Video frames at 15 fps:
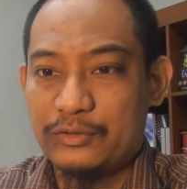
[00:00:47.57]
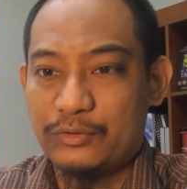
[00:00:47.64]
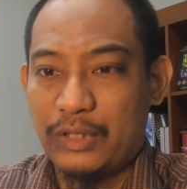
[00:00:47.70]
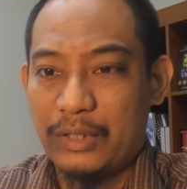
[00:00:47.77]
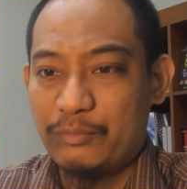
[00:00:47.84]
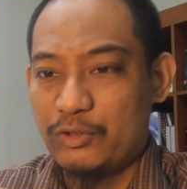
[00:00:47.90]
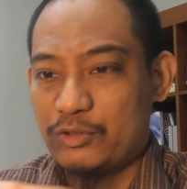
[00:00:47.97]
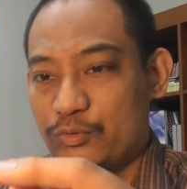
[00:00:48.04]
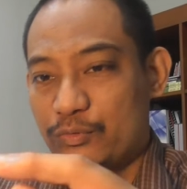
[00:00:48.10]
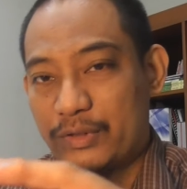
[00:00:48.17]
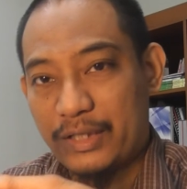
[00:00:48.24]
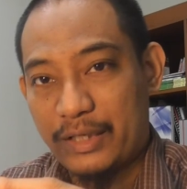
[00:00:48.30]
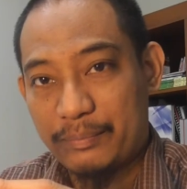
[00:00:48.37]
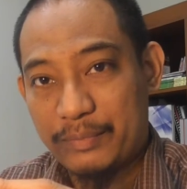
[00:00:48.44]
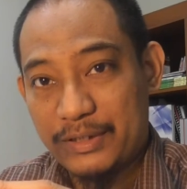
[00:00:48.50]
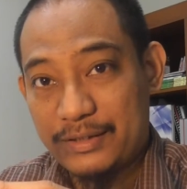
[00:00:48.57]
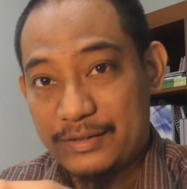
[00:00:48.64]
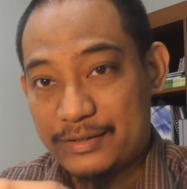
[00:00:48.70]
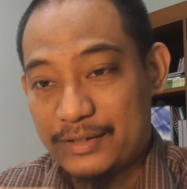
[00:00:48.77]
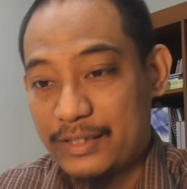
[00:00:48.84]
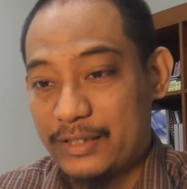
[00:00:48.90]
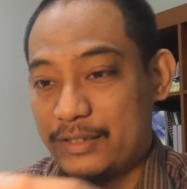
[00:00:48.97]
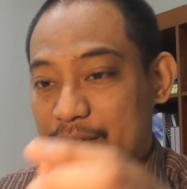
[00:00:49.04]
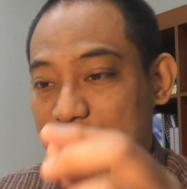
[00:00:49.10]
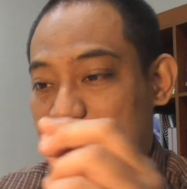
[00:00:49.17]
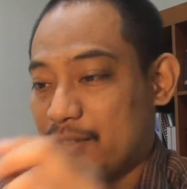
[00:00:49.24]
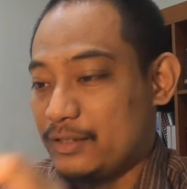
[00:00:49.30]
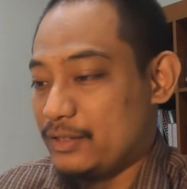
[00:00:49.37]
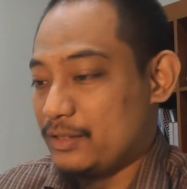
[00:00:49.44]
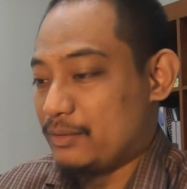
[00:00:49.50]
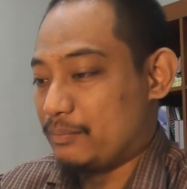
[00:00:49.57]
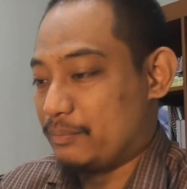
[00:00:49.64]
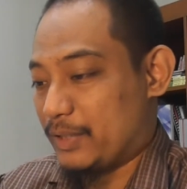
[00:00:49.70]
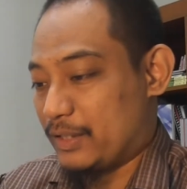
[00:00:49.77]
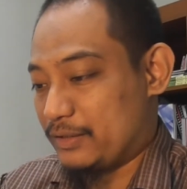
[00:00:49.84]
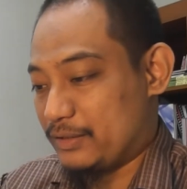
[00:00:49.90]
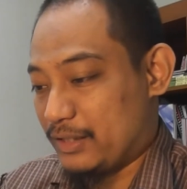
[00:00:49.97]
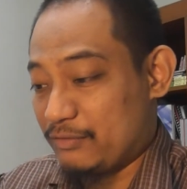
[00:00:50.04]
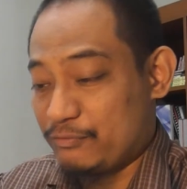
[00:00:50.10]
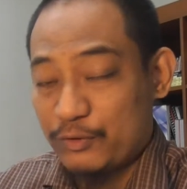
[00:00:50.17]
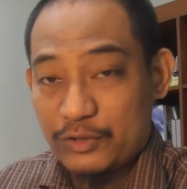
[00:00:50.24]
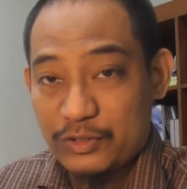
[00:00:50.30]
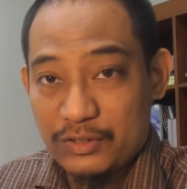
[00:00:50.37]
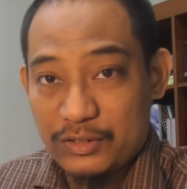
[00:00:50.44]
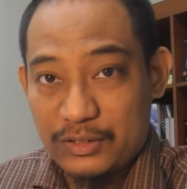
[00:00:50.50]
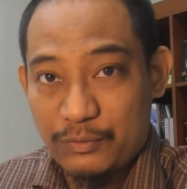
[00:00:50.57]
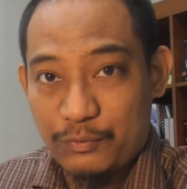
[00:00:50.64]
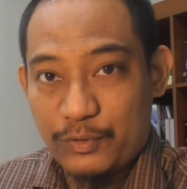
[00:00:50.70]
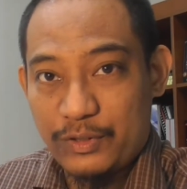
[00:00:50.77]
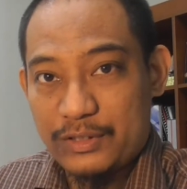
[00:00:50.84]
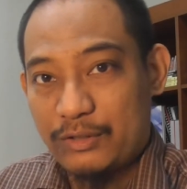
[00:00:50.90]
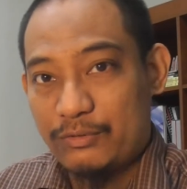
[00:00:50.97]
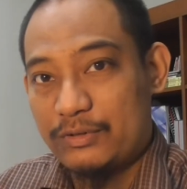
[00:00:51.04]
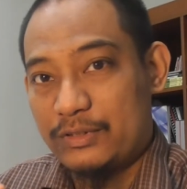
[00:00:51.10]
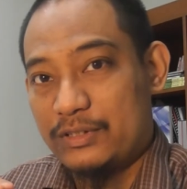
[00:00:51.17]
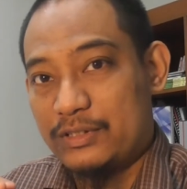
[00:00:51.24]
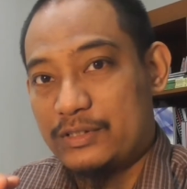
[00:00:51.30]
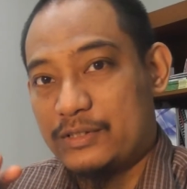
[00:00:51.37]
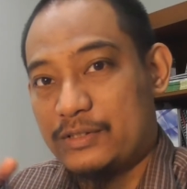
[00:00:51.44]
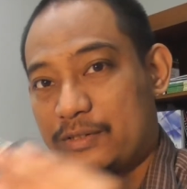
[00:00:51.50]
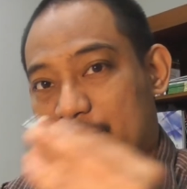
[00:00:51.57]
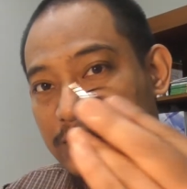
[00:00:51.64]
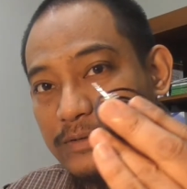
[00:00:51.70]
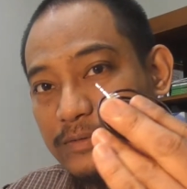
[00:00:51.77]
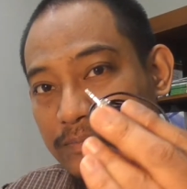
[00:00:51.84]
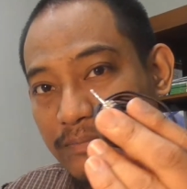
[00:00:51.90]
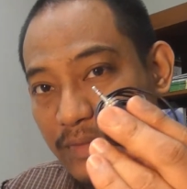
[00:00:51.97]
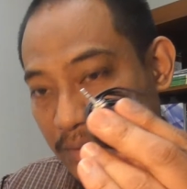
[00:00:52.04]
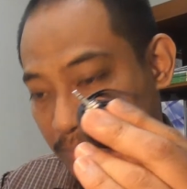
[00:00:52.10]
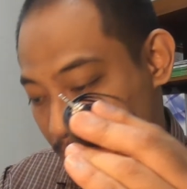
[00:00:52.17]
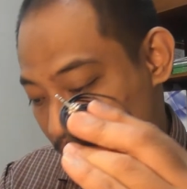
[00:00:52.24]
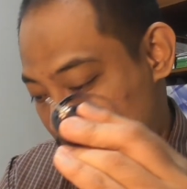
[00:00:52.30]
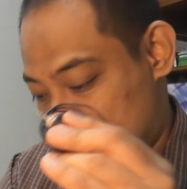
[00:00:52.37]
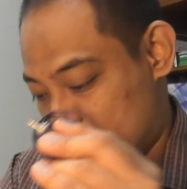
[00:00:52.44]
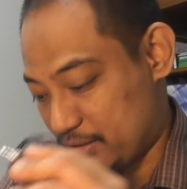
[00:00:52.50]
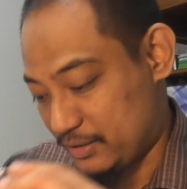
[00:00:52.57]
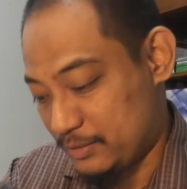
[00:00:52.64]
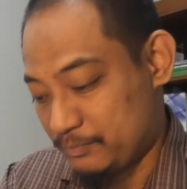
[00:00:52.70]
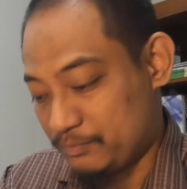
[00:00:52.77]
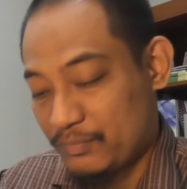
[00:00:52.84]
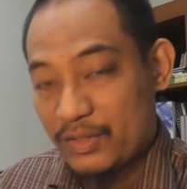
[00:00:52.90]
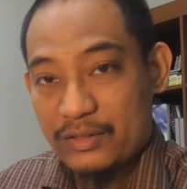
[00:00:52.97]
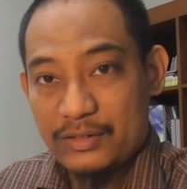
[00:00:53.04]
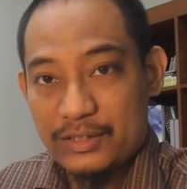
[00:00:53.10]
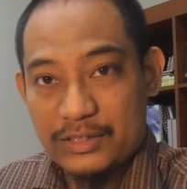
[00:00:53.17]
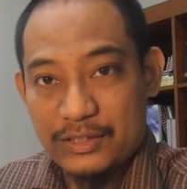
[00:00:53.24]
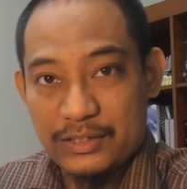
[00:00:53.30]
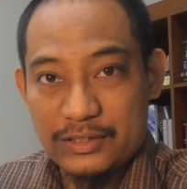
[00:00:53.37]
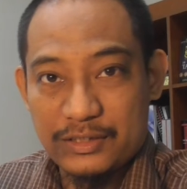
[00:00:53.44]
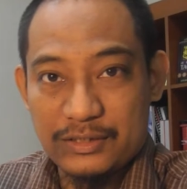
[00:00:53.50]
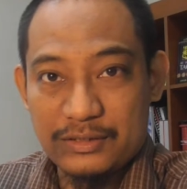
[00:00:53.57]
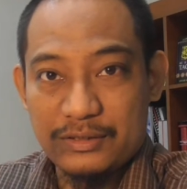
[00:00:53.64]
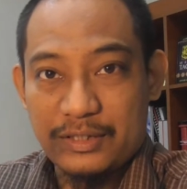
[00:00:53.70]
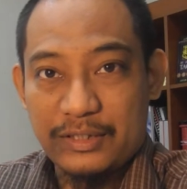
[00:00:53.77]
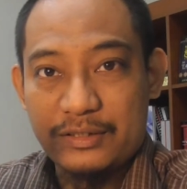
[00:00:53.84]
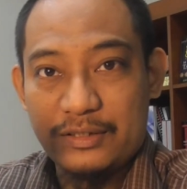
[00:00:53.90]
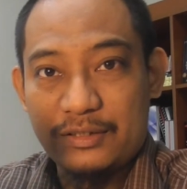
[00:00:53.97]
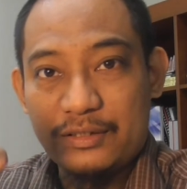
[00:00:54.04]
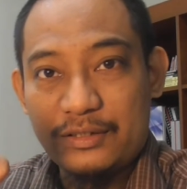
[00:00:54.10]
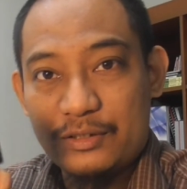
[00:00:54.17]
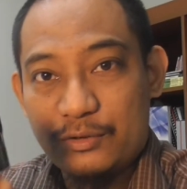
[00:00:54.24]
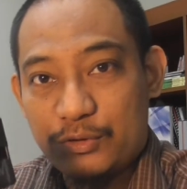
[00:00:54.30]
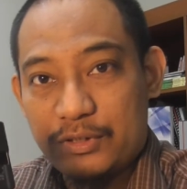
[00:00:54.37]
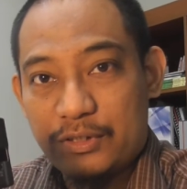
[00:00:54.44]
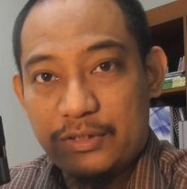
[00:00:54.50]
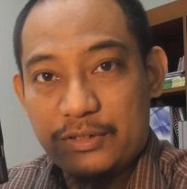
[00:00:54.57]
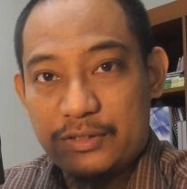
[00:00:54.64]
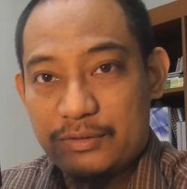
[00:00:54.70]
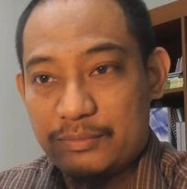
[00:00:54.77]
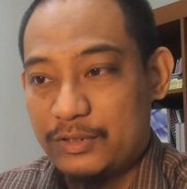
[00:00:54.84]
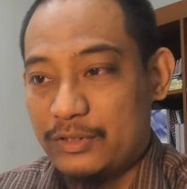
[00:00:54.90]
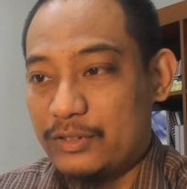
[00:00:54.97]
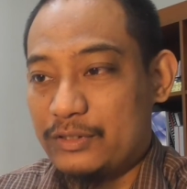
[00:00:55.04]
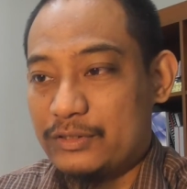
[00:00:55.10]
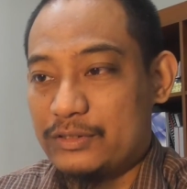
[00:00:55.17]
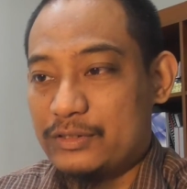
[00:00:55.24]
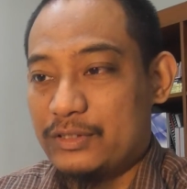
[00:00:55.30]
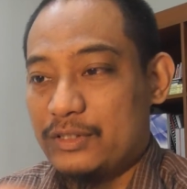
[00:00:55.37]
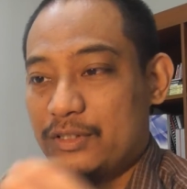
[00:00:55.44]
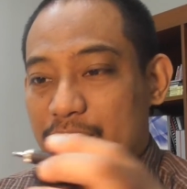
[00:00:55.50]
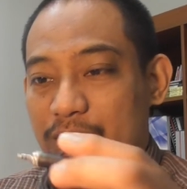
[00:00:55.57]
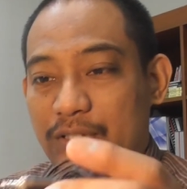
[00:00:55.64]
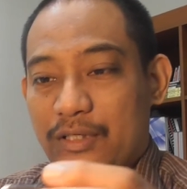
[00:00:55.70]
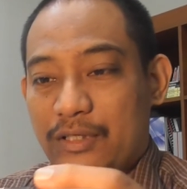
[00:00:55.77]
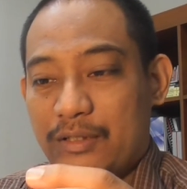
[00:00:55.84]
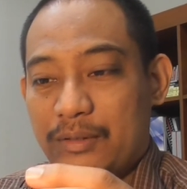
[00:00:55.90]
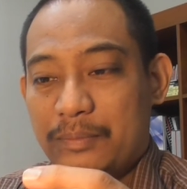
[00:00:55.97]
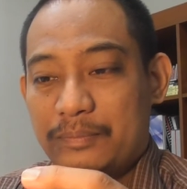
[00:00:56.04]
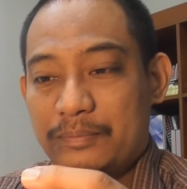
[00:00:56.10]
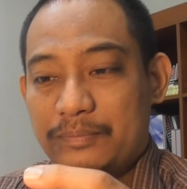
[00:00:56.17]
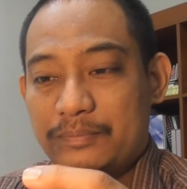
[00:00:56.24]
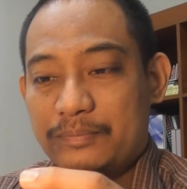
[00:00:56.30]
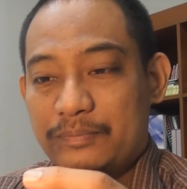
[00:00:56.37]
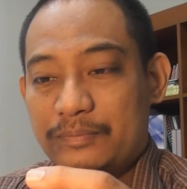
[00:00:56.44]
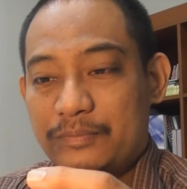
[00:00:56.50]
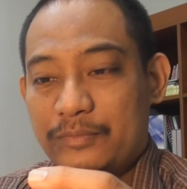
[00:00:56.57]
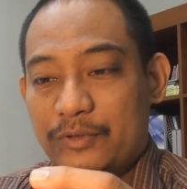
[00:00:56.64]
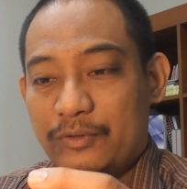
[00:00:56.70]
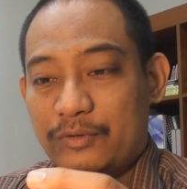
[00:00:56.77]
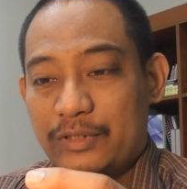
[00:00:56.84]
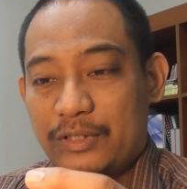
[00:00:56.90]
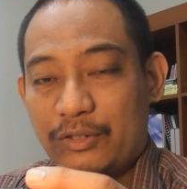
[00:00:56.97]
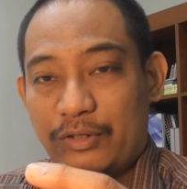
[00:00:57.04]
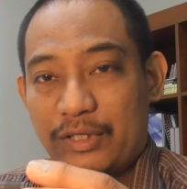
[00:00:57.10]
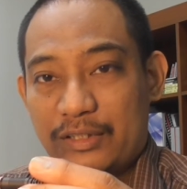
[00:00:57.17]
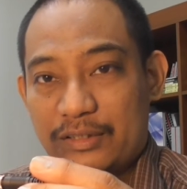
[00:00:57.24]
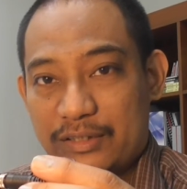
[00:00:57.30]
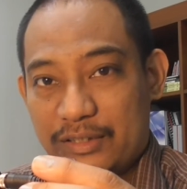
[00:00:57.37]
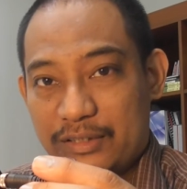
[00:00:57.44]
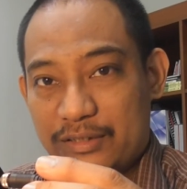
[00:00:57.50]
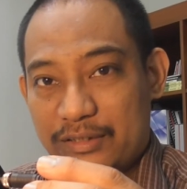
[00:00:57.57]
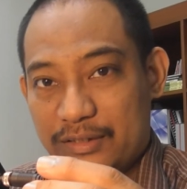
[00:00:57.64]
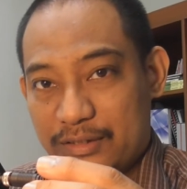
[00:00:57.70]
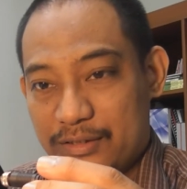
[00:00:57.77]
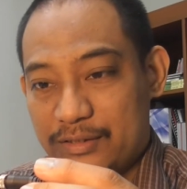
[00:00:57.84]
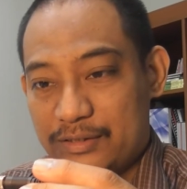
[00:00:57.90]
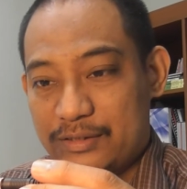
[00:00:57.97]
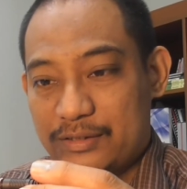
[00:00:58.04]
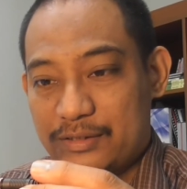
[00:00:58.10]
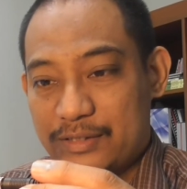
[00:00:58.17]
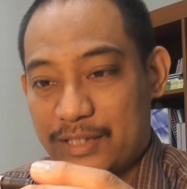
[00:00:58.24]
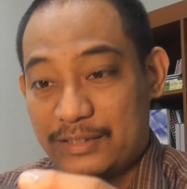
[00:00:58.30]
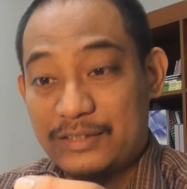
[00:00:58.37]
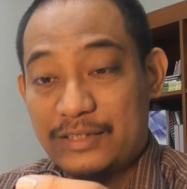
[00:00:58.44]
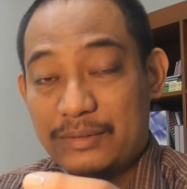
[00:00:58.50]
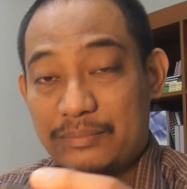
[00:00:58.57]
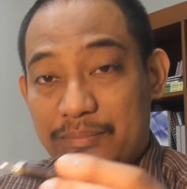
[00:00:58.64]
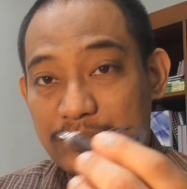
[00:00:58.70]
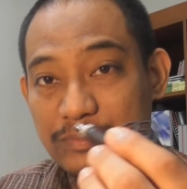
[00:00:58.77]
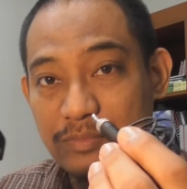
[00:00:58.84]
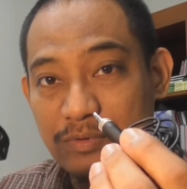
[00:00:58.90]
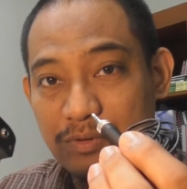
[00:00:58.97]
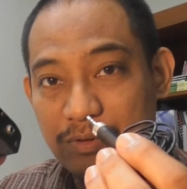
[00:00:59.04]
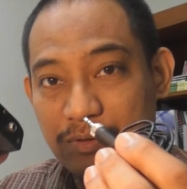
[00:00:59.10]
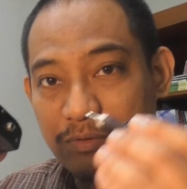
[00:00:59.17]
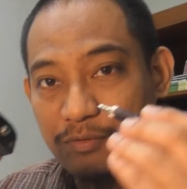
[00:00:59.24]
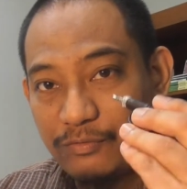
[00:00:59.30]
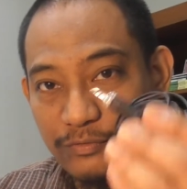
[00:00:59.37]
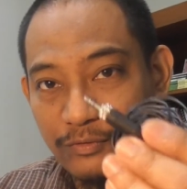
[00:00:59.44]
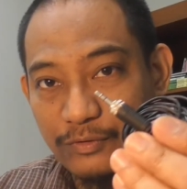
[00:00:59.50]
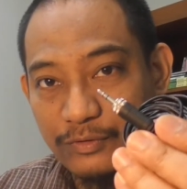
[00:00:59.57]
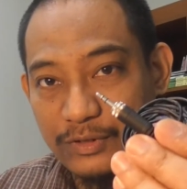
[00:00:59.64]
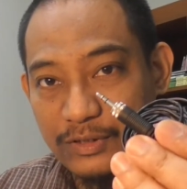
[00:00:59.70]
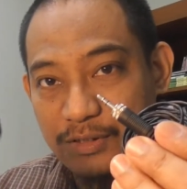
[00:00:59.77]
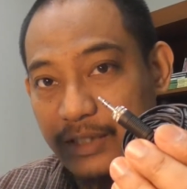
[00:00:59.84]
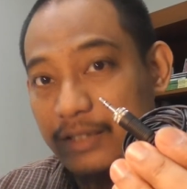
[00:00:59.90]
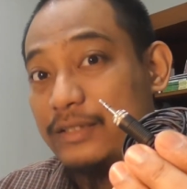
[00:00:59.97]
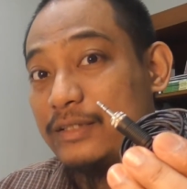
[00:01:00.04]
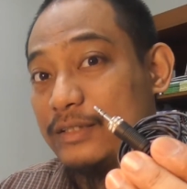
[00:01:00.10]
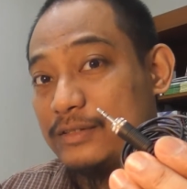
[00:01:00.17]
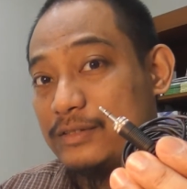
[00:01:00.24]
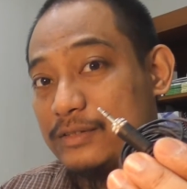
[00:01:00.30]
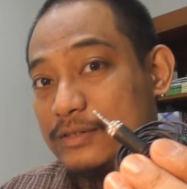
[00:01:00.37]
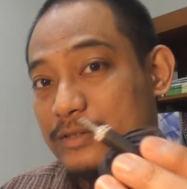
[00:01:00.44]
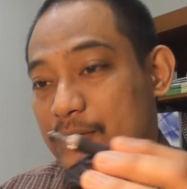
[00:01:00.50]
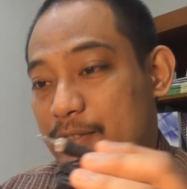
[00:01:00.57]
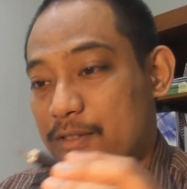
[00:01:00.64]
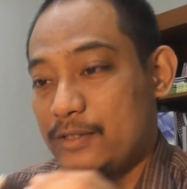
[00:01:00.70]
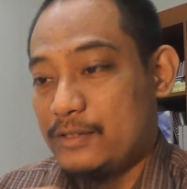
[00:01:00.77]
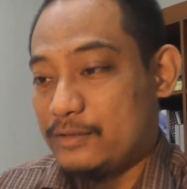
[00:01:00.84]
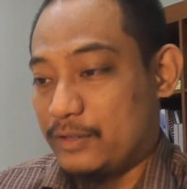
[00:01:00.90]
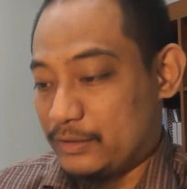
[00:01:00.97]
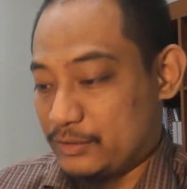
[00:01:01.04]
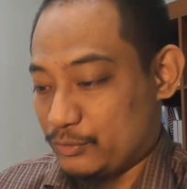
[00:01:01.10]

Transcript: So I'm not sure what happened inside, but unfortunately without this mic, this is rendered useless because the connecting is custom for this and this, right?